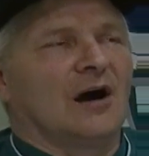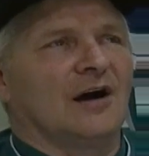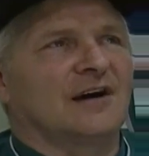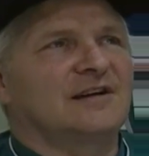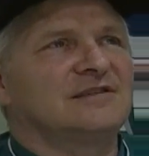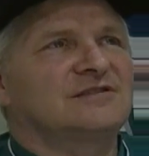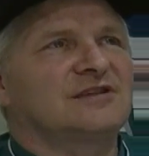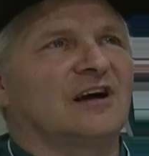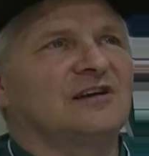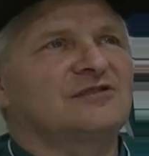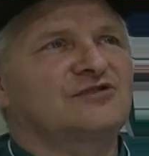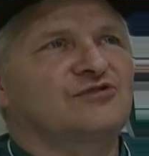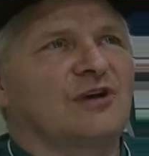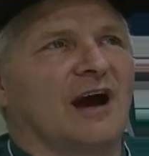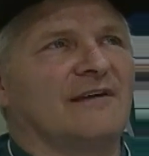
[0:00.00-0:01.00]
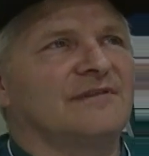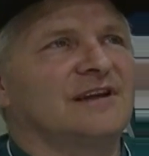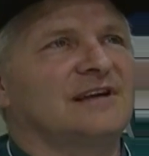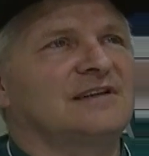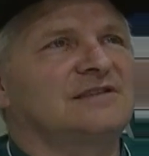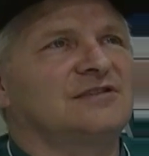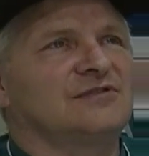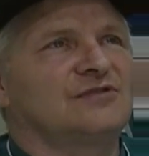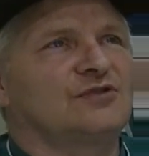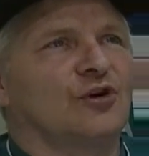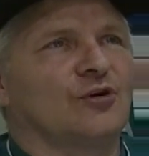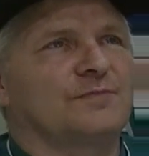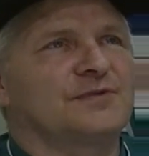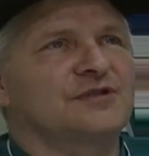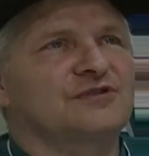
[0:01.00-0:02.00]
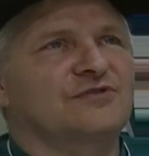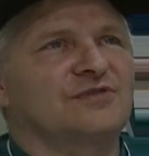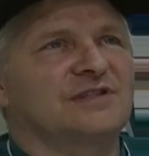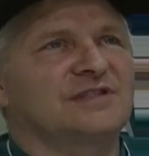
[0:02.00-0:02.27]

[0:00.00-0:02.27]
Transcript: Arkansas is traveling to Corpus